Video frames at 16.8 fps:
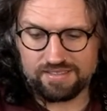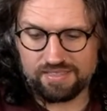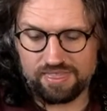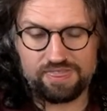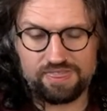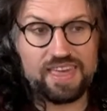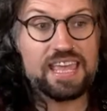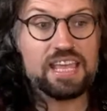
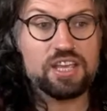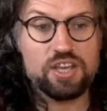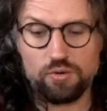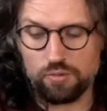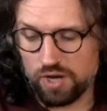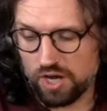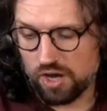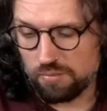thing
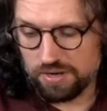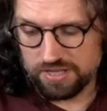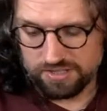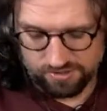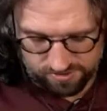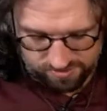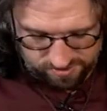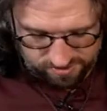going on when you
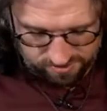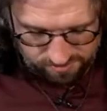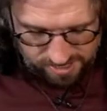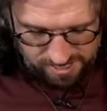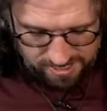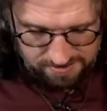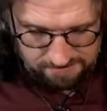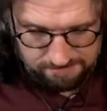touch the
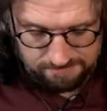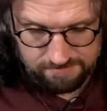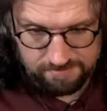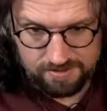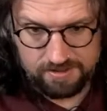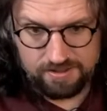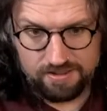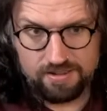string.
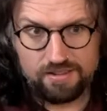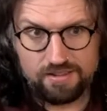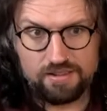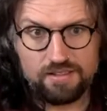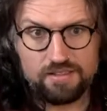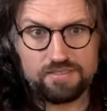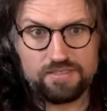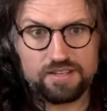
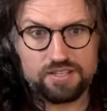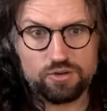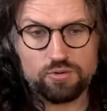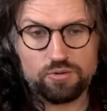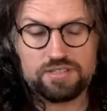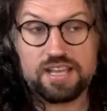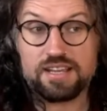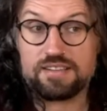The
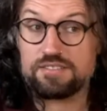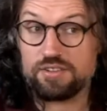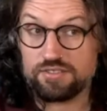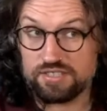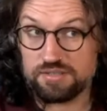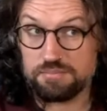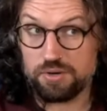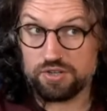Tortex,
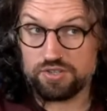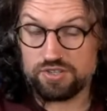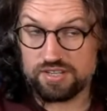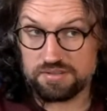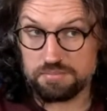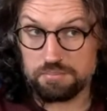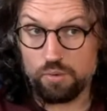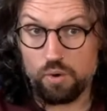not so much.
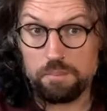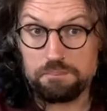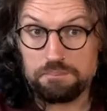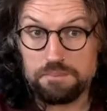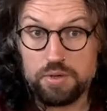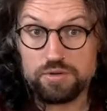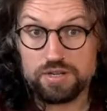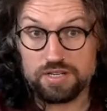It has a more
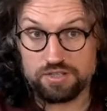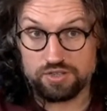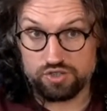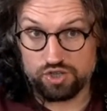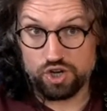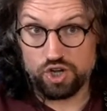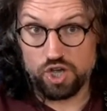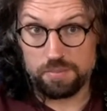muted
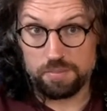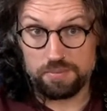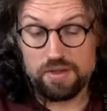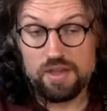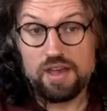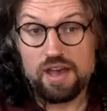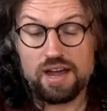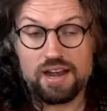chirp,
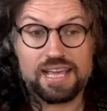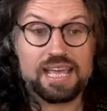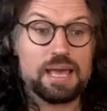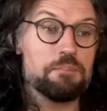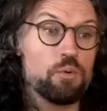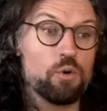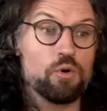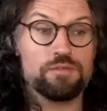and I
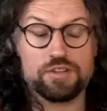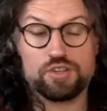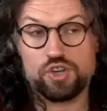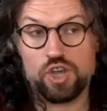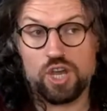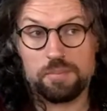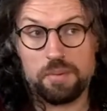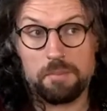get more of the
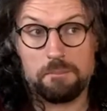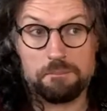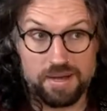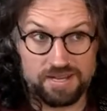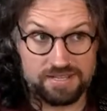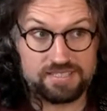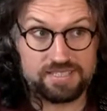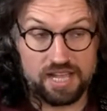chirp
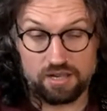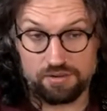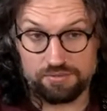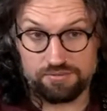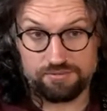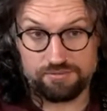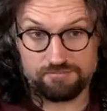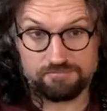myself,